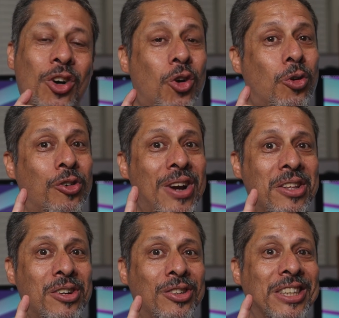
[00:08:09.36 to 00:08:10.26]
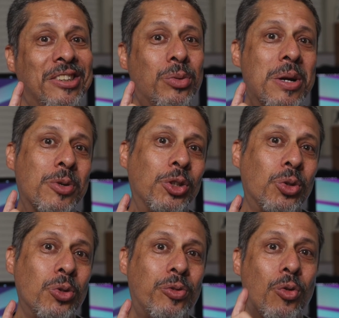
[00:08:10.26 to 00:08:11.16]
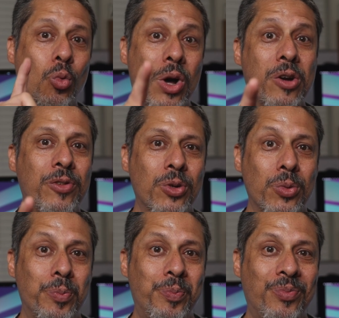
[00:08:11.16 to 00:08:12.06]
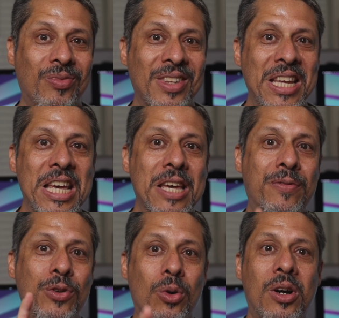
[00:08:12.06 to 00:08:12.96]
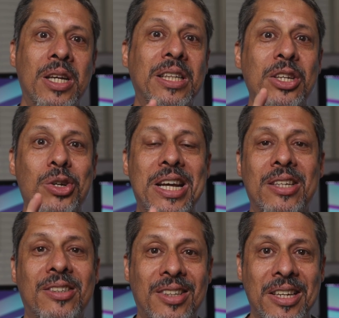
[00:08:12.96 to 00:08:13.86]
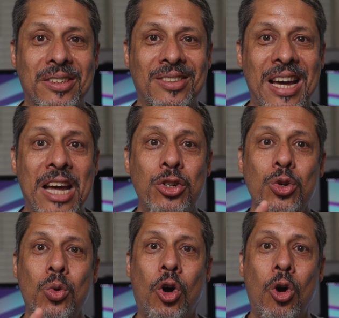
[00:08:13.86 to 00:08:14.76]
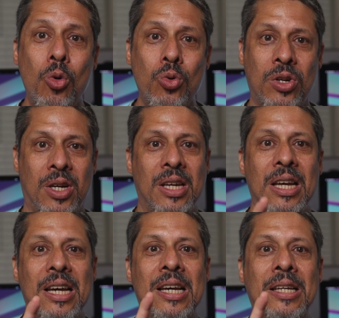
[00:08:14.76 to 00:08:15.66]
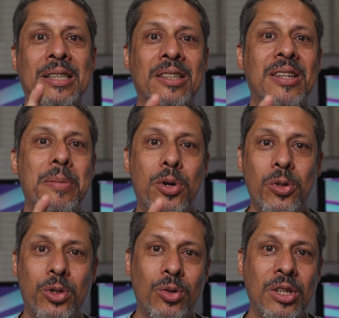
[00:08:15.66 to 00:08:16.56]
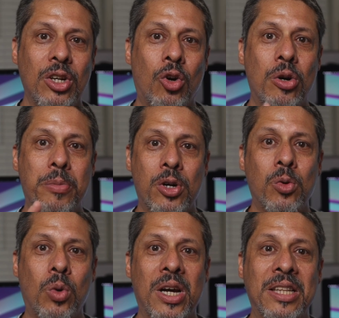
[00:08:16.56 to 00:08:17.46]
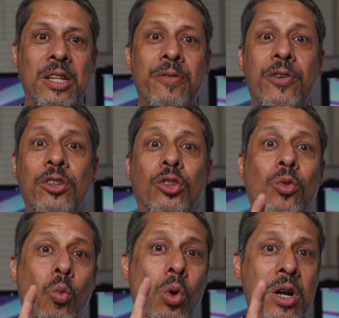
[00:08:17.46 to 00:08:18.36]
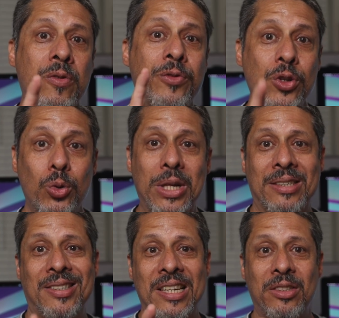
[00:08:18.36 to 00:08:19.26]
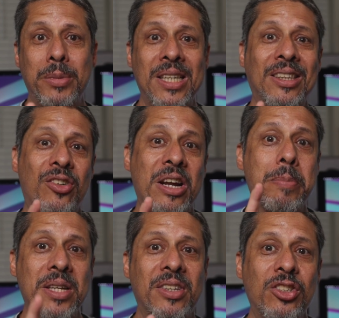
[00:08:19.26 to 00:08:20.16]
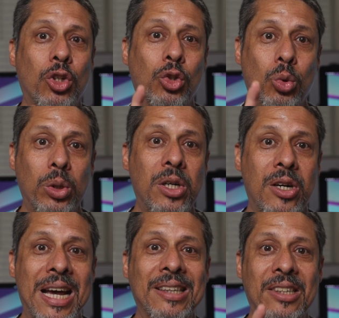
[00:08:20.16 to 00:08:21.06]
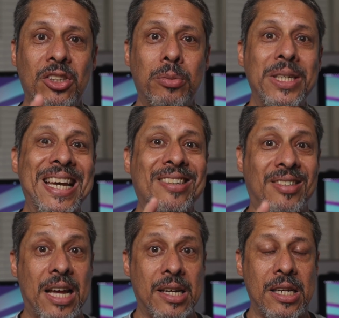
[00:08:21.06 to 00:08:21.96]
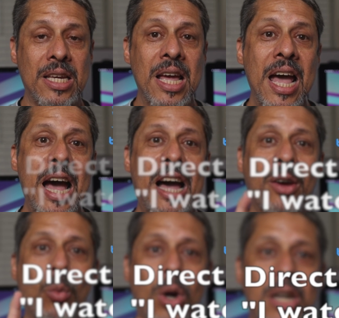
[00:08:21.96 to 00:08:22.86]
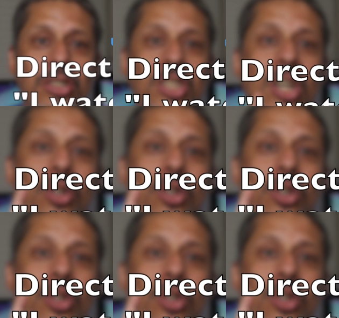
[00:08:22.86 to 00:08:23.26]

or rather, this is what I'm going to do for one of you. If you are in the United States and you own a Tesla Model 3 or a Model Y, the first one of you that sends me a direct message on Twitter and tells me exactly, I watched